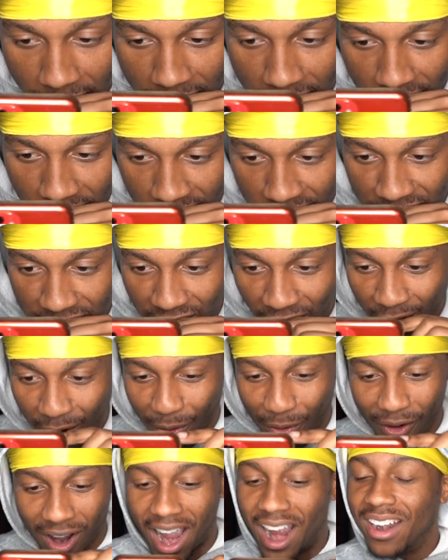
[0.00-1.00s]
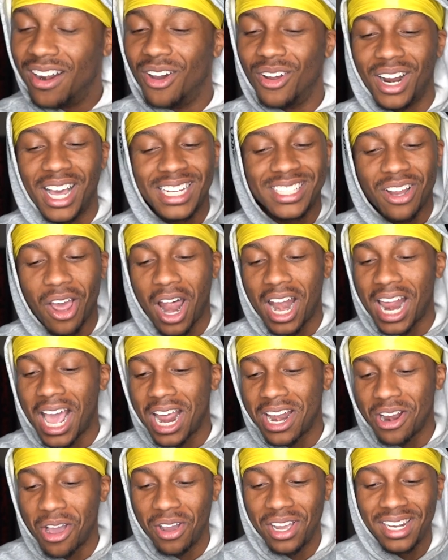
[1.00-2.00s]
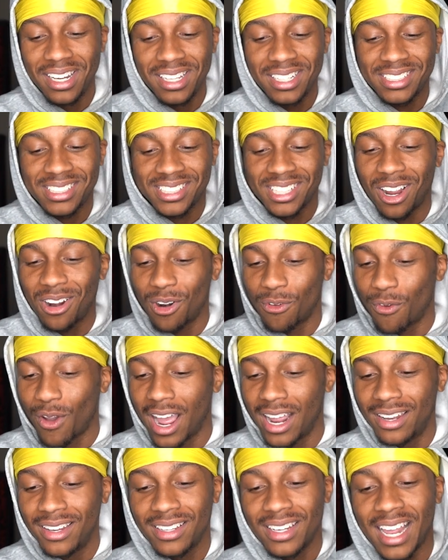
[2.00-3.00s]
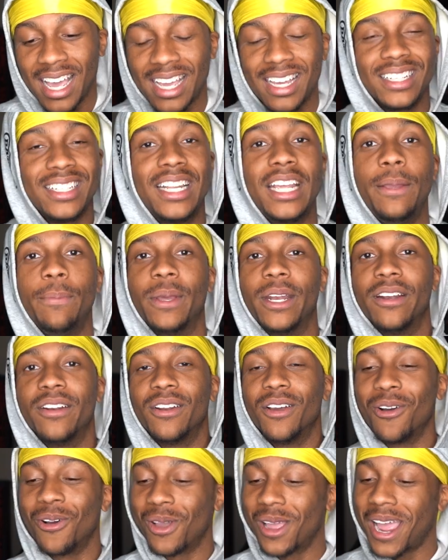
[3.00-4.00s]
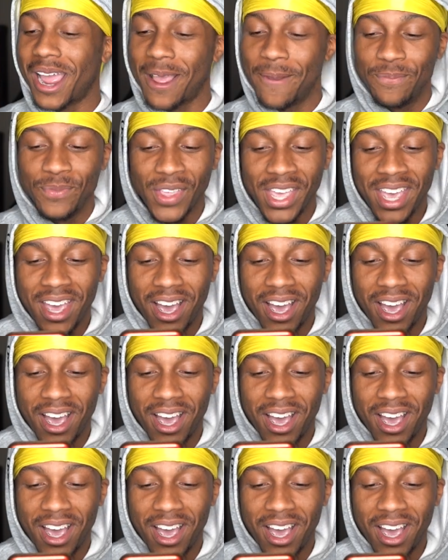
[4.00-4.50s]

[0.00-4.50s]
He looks certified, though. That's all I know. He looks certified. He looks like a demon, okay?